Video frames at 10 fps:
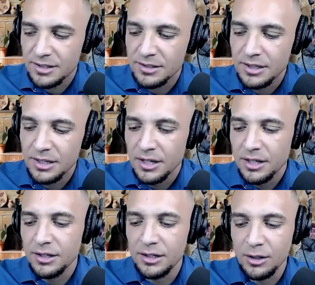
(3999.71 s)
And,
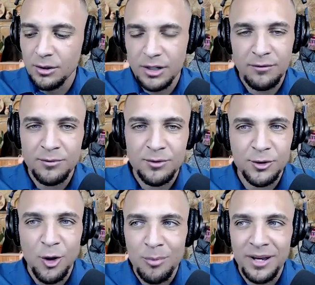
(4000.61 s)
you have
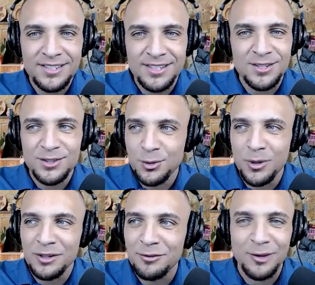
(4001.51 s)
soulmates and
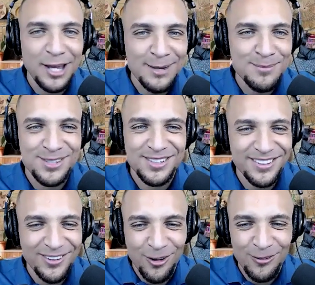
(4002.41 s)
twin flames
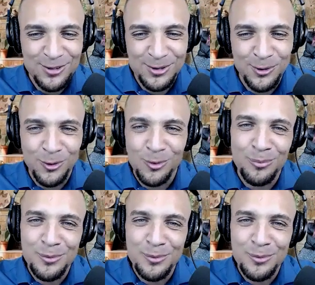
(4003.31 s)
and all these cool